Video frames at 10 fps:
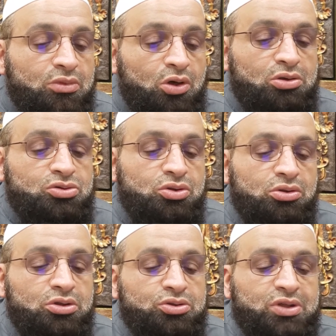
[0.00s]

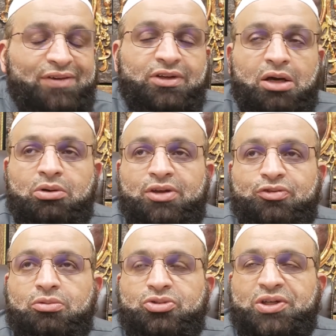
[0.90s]
Also, you travel away
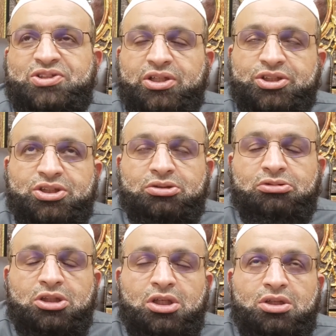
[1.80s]
from transgression,
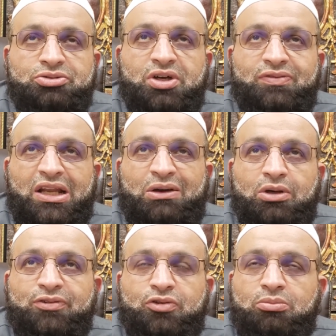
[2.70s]
travel
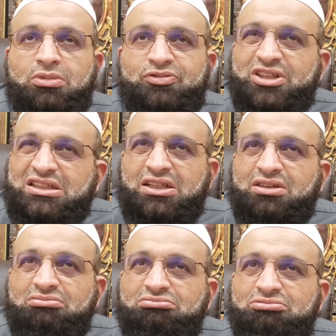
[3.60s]
away from fitna,
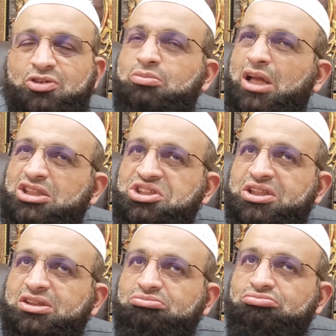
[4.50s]
from
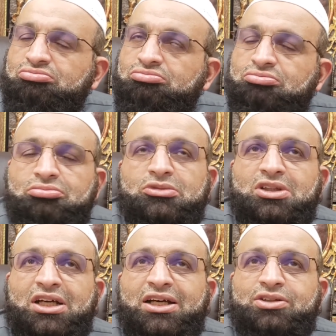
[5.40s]
luxury,
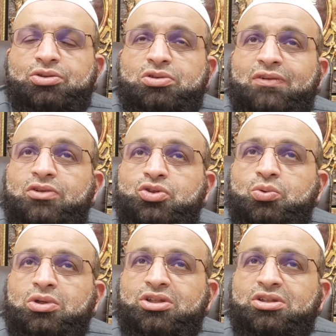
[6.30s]
and you travel
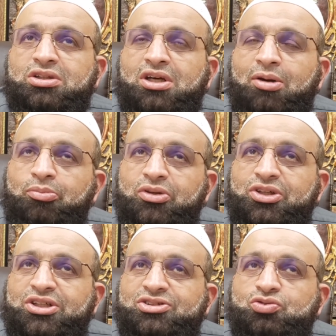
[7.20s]
toward
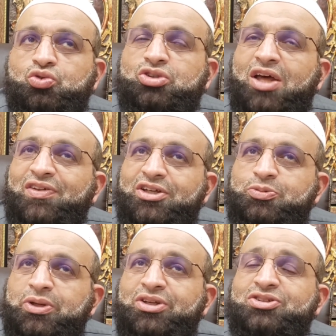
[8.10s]
humbleness, to see other
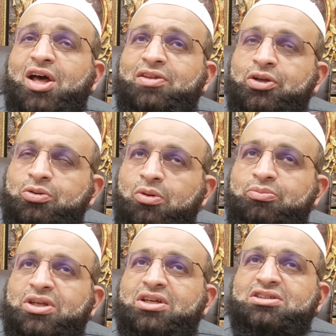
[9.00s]
experience, other human
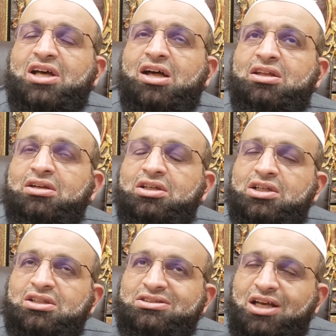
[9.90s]
beings, other
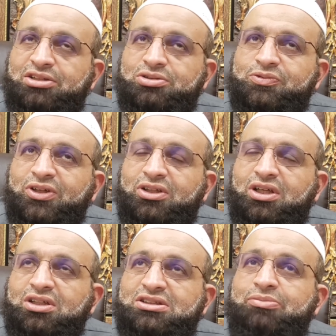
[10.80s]
signs of
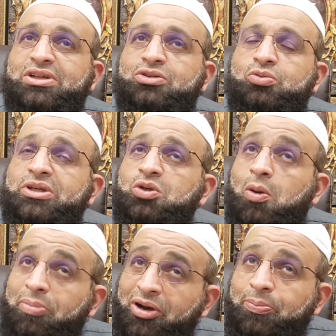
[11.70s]
Allah, something to make you a
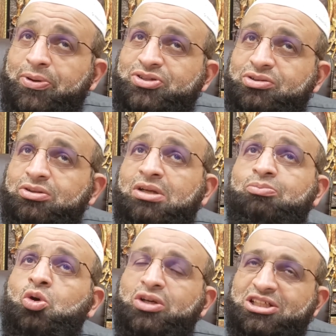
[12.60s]
better person,
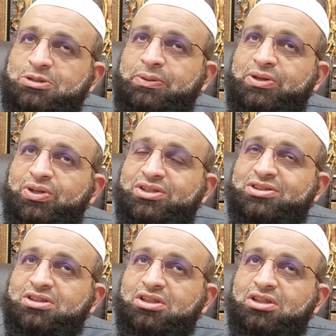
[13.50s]
more experienced.